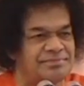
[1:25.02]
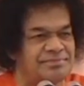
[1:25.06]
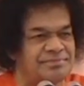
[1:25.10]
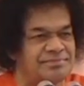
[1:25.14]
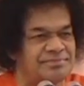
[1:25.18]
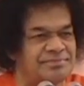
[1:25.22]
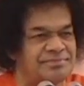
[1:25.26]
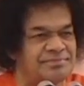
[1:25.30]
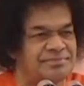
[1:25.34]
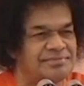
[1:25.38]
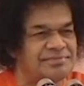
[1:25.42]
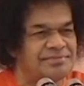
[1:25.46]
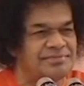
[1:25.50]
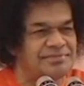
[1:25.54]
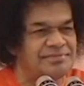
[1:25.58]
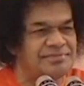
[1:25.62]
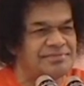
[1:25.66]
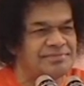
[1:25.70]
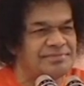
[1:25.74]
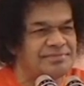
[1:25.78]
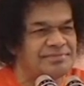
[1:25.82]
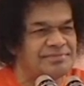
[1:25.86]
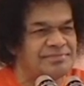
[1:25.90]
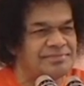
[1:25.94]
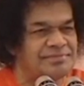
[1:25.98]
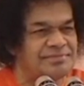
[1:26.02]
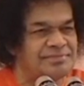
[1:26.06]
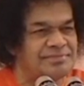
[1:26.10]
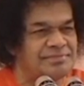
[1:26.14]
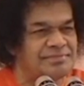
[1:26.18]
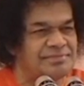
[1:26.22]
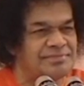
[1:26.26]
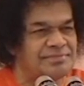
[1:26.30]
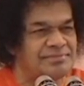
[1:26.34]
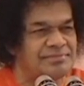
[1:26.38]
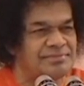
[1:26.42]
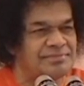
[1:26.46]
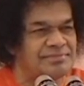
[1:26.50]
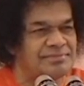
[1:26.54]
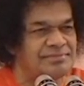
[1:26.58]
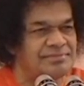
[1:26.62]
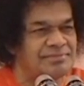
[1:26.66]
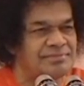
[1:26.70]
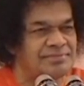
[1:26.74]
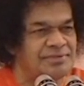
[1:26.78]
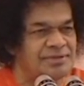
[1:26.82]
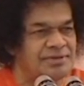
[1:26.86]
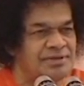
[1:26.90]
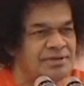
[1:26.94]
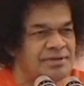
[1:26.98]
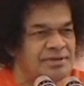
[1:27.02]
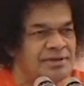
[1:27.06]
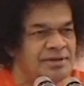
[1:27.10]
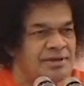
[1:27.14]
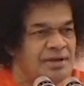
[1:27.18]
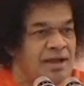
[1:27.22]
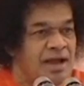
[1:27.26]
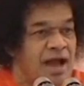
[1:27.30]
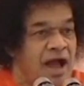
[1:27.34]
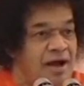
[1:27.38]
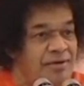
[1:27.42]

There's lot of variety in names and forms.